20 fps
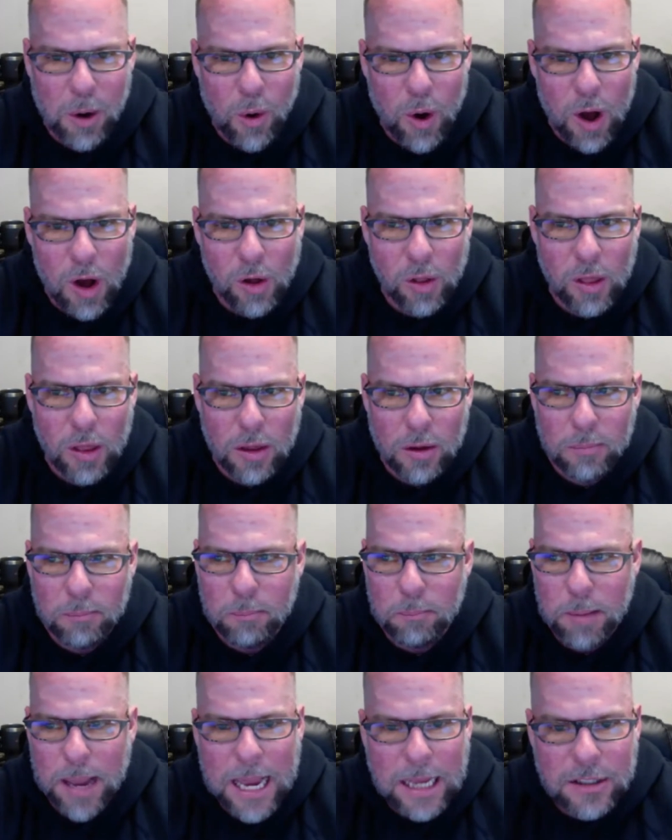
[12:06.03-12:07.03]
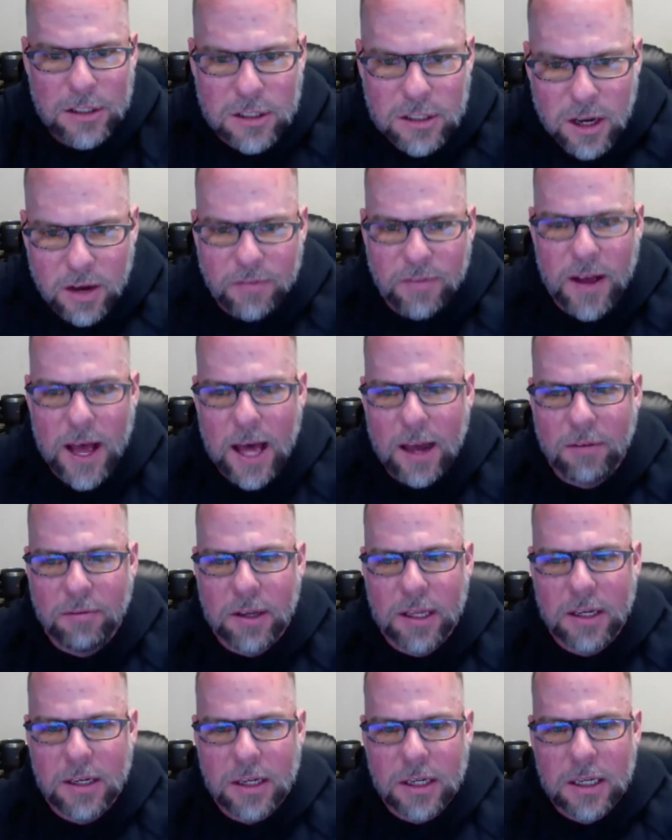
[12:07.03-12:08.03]
all the bad stuff out of
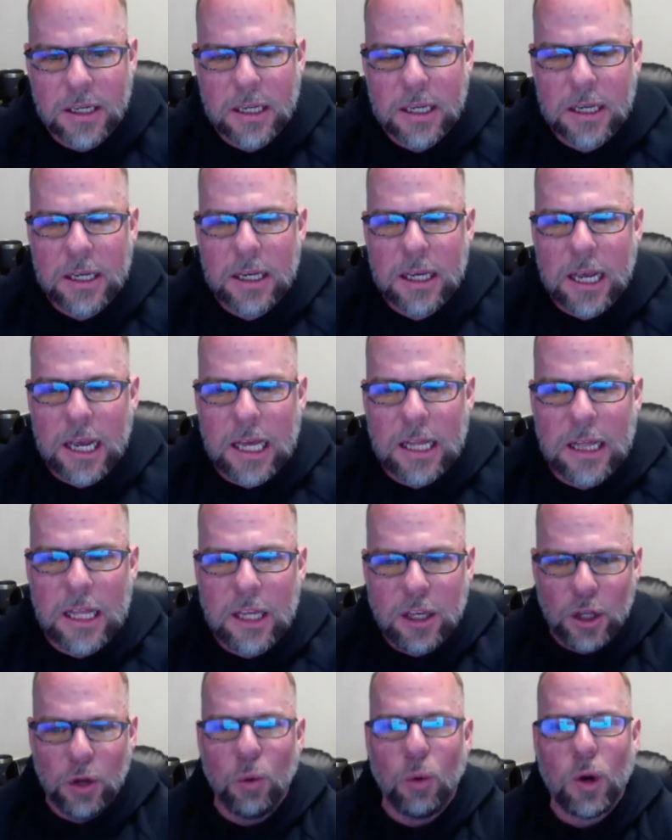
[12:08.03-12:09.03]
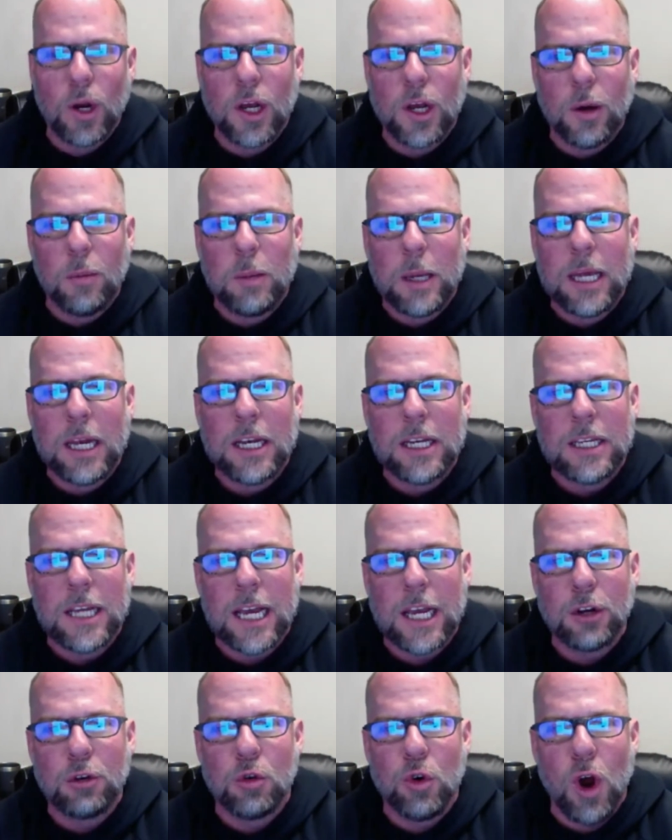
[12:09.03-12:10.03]
it. And then you want to come in and
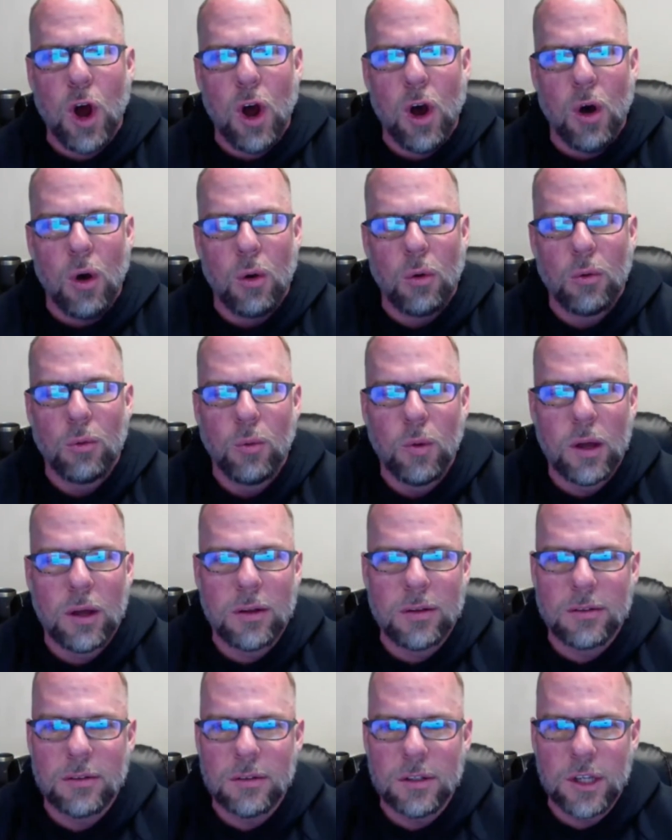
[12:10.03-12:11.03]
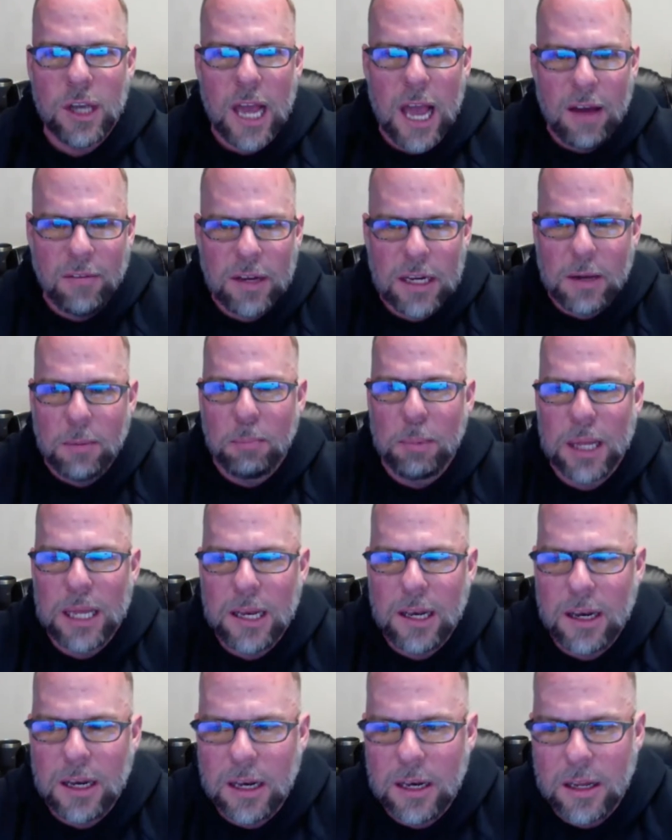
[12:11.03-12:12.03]
take a draw. Well, you haven't
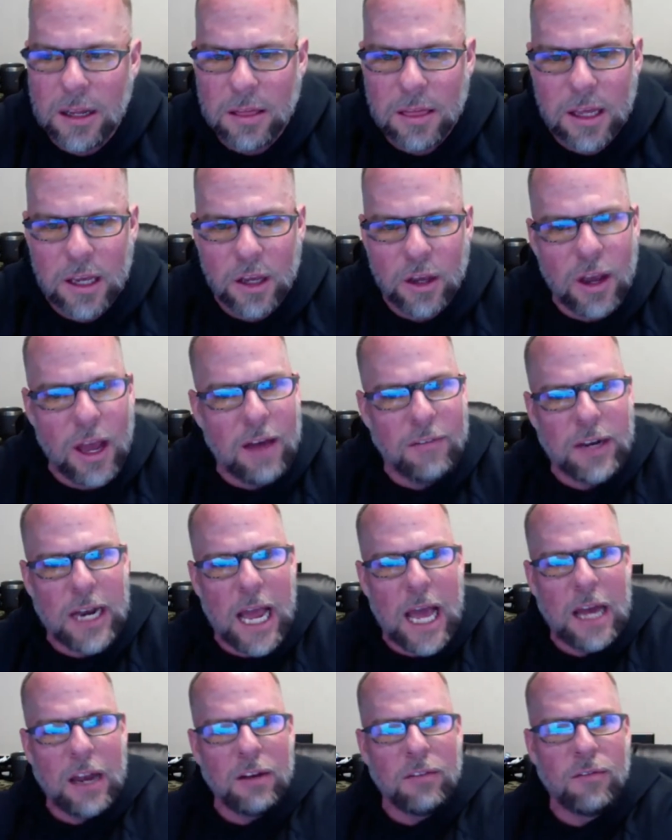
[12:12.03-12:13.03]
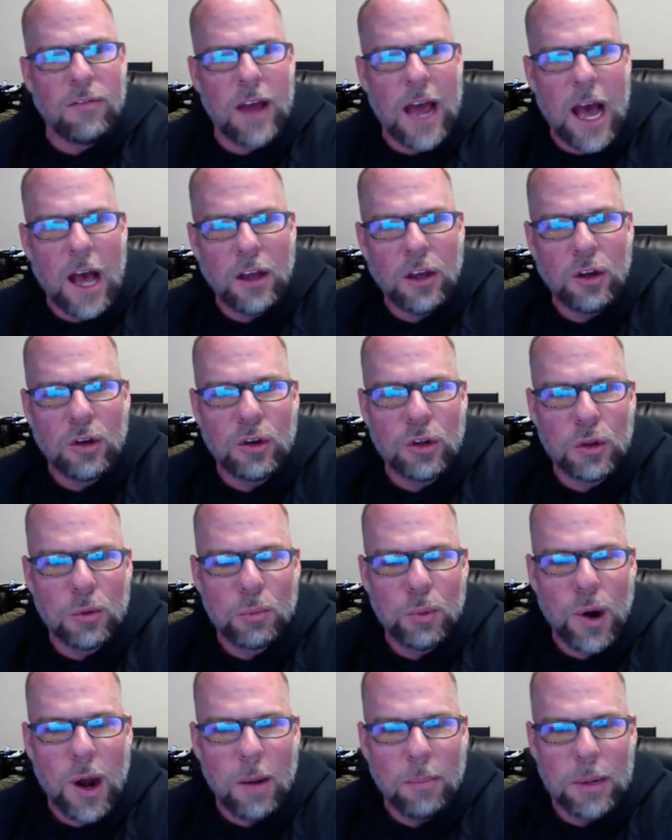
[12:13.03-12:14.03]
completed anything. You haven't added value to the
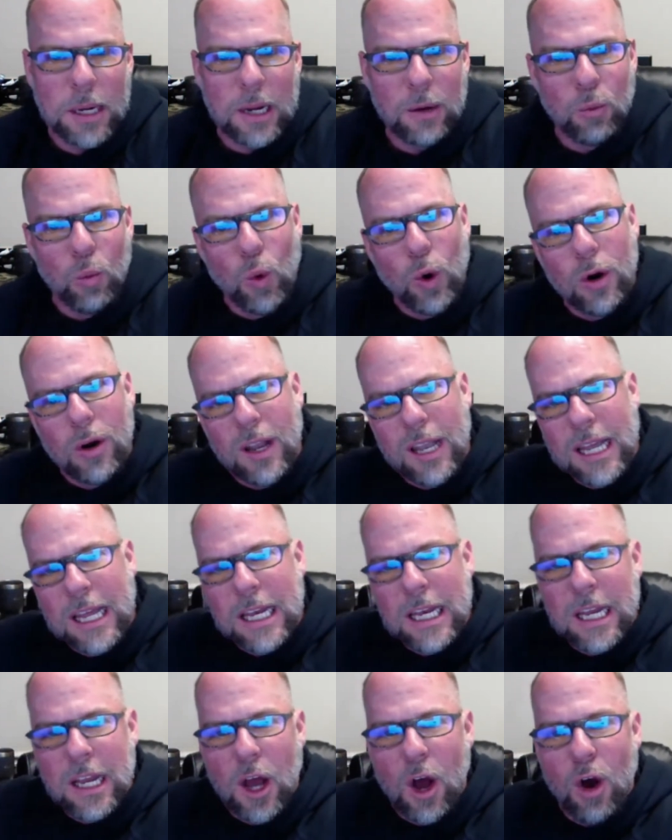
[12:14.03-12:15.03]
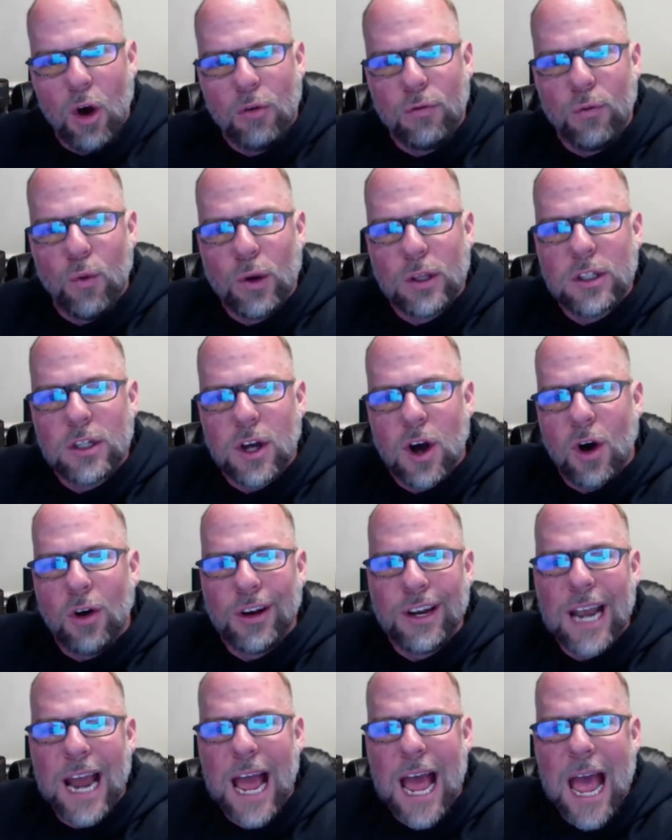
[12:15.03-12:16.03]
property. And we're lending off what's
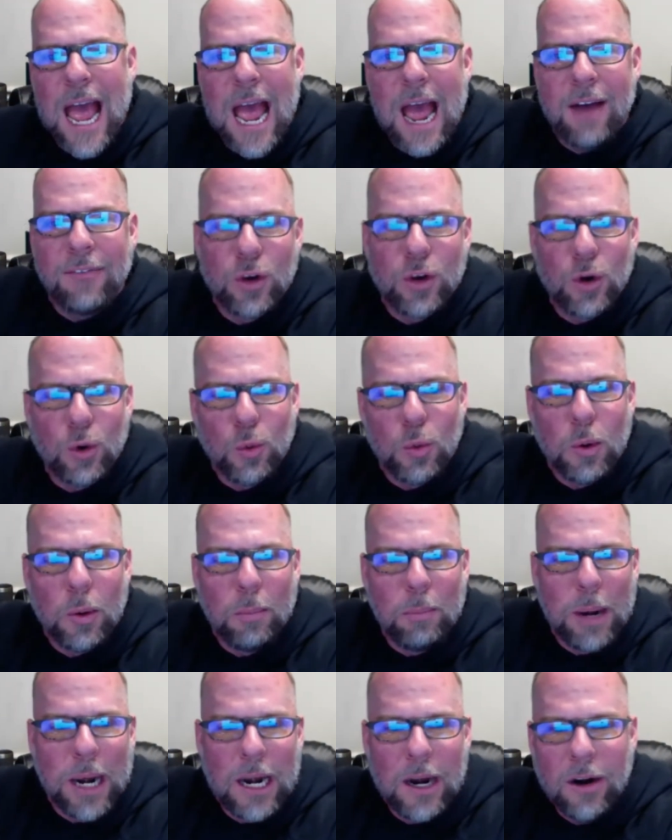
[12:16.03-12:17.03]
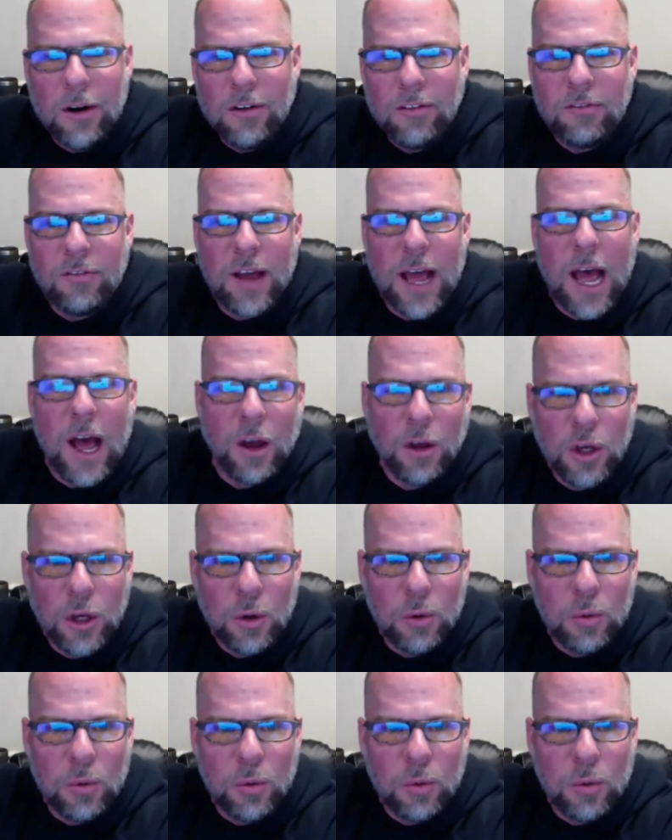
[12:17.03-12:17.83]
called an after repair value.